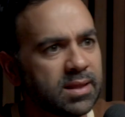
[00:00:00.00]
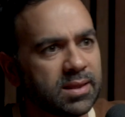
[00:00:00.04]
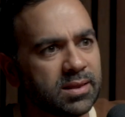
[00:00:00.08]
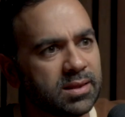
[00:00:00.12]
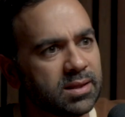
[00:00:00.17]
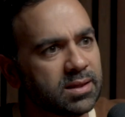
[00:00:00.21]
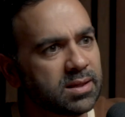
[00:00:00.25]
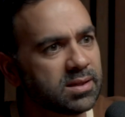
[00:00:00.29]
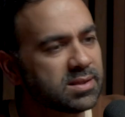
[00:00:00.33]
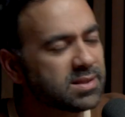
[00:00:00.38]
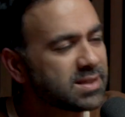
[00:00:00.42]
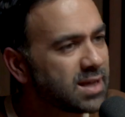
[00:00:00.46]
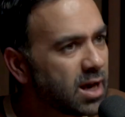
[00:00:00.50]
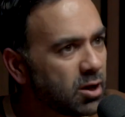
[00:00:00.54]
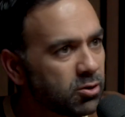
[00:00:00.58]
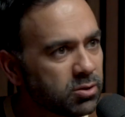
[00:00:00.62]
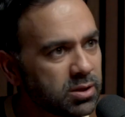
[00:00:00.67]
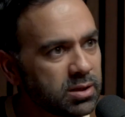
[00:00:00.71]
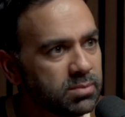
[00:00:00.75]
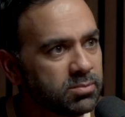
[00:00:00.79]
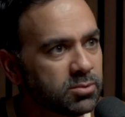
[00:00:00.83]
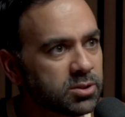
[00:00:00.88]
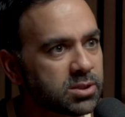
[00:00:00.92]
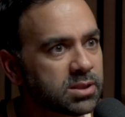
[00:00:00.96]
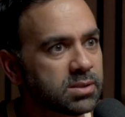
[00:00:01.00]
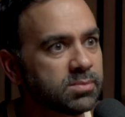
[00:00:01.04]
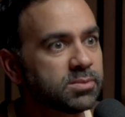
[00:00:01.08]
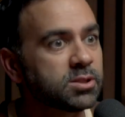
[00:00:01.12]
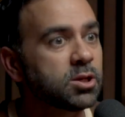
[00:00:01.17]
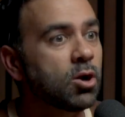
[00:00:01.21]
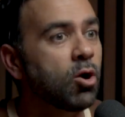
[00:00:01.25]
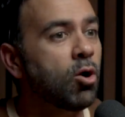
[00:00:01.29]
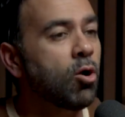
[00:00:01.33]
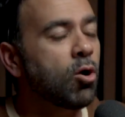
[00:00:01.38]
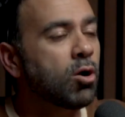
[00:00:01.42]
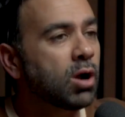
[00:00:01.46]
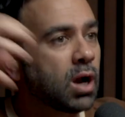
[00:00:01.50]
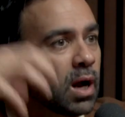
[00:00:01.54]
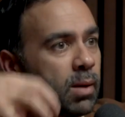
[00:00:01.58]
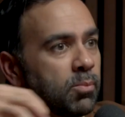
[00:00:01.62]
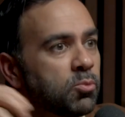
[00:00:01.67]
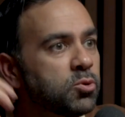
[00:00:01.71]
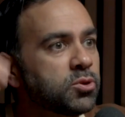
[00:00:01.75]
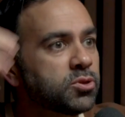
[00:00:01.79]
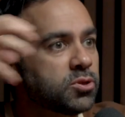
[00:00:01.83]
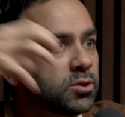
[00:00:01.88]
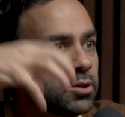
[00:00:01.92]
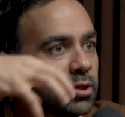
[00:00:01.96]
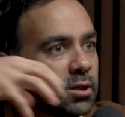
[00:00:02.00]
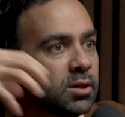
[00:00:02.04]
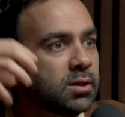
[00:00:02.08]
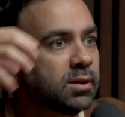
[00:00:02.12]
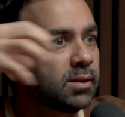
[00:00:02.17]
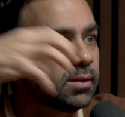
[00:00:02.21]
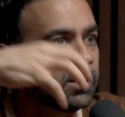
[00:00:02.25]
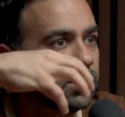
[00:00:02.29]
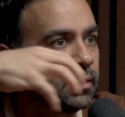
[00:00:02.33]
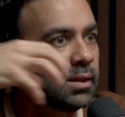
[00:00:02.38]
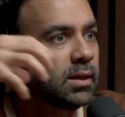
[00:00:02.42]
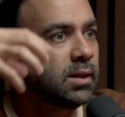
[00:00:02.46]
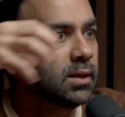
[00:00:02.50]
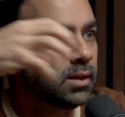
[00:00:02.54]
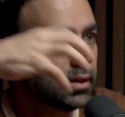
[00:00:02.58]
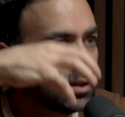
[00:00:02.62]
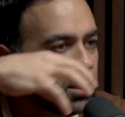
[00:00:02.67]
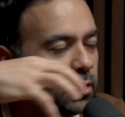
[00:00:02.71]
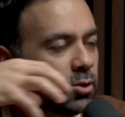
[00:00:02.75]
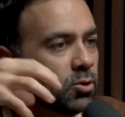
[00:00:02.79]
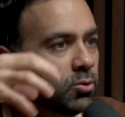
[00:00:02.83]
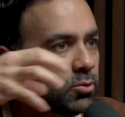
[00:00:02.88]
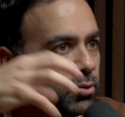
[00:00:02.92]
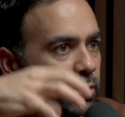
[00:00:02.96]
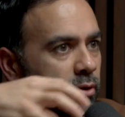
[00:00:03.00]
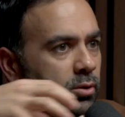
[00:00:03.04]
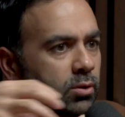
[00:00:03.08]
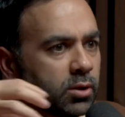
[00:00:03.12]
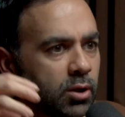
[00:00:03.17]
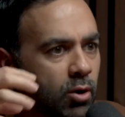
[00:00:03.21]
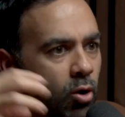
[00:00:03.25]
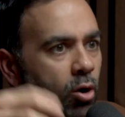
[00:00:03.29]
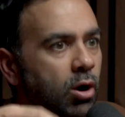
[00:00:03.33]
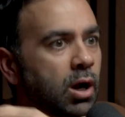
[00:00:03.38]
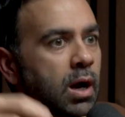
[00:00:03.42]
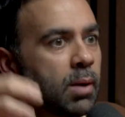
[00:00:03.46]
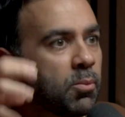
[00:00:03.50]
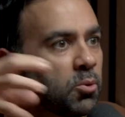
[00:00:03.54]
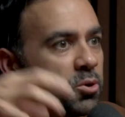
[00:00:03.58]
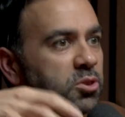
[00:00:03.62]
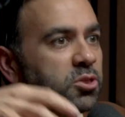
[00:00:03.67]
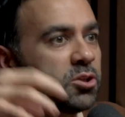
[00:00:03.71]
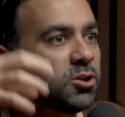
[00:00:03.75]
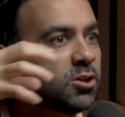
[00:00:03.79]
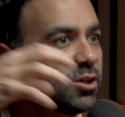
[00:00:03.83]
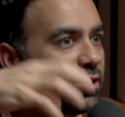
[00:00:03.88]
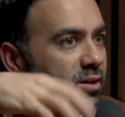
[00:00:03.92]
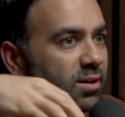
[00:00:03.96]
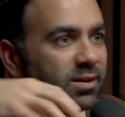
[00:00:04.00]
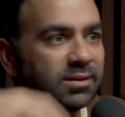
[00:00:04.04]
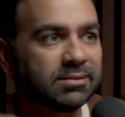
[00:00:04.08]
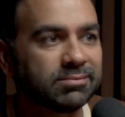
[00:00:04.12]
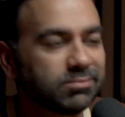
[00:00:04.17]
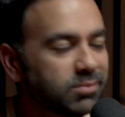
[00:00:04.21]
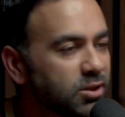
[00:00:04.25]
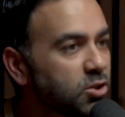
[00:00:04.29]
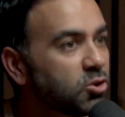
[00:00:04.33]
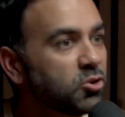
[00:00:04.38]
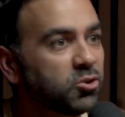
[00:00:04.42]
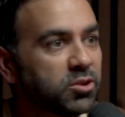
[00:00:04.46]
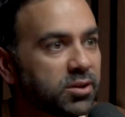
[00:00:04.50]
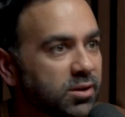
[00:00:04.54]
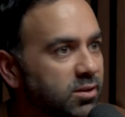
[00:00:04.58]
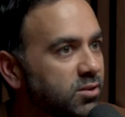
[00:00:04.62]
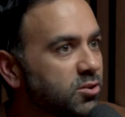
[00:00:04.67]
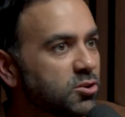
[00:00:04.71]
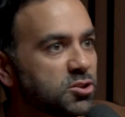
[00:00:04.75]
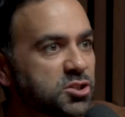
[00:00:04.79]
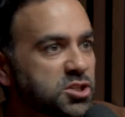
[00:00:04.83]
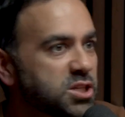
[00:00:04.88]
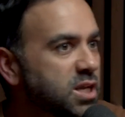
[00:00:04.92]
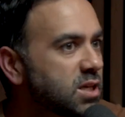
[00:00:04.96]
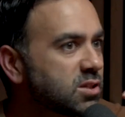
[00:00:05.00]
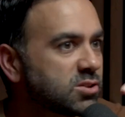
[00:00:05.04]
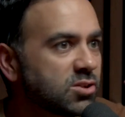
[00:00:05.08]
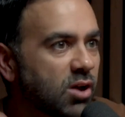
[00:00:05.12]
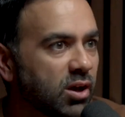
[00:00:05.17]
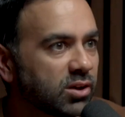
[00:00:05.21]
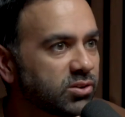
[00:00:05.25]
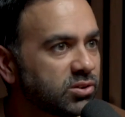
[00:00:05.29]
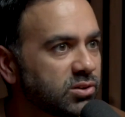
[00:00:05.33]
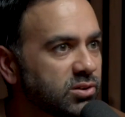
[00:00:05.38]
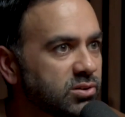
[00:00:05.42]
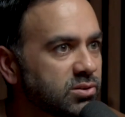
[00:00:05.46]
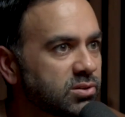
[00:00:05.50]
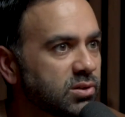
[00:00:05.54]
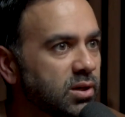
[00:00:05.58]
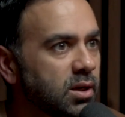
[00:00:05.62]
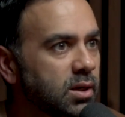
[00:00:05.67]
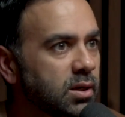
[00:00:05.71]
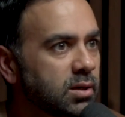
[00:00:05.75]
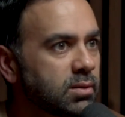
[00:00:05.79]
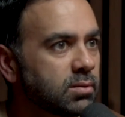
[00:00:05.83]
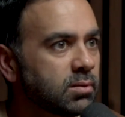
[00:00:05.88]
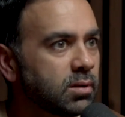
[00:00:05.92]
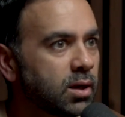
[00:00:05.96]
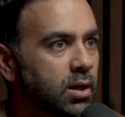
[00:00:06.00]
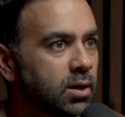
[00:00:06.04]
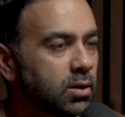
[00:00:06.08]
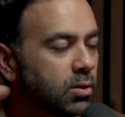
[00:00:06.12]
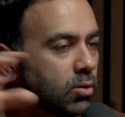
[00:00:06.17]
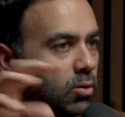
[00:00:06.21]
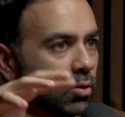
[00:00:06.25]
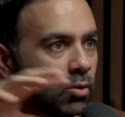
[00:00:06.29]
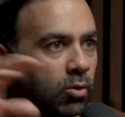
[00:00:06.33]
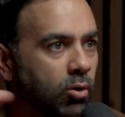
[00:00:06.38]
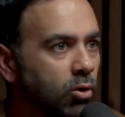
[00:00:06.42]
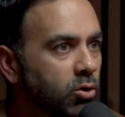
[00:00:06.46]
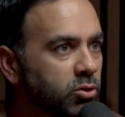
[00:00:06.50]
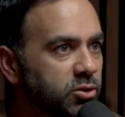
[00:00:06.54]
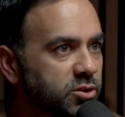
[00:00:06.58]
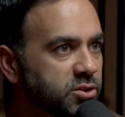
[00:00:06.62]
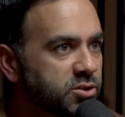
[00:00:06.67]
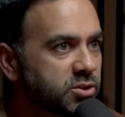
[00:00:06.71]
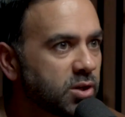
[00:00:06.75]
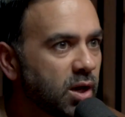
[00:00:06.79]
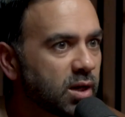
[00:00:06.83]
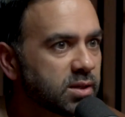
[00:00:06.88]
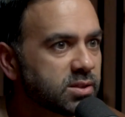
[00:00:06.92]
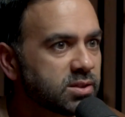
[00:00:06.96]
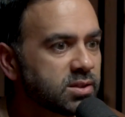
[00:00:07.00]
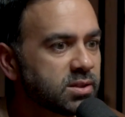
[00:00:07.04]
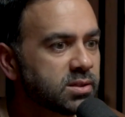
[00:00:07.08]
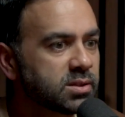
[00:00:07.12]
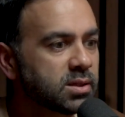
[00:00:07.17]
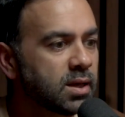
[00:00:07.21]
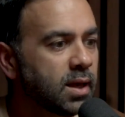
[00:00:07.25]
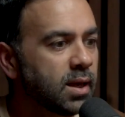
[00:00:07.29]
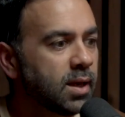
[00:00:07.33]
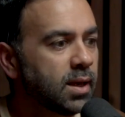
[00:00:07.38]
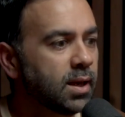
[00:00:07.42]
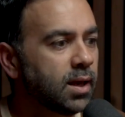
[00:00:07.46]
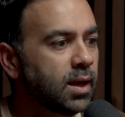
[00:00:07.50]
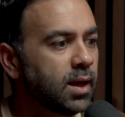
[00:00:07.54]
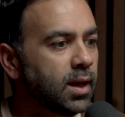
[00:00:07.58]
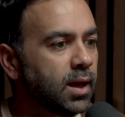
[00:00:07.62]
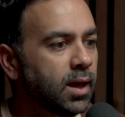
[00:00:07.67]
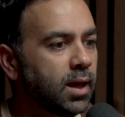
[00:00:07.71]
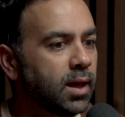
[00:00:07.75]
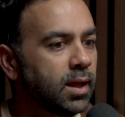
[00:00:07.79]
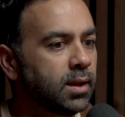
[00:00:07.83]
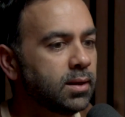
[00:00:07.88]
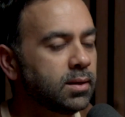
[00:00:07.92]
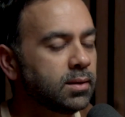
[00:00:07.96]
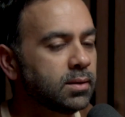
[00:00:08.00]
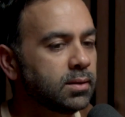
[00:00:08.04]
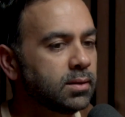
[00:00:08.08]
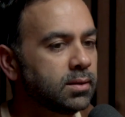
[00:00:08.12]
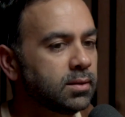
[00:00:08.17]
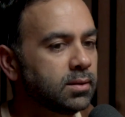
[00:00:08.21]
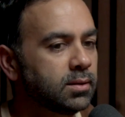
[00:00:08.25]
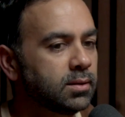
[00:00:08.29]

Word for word: the Saudi Muslims, they all come with their you know, they stuff. all come with their, you know, their, their steak sauces, right? Or all their sauces. And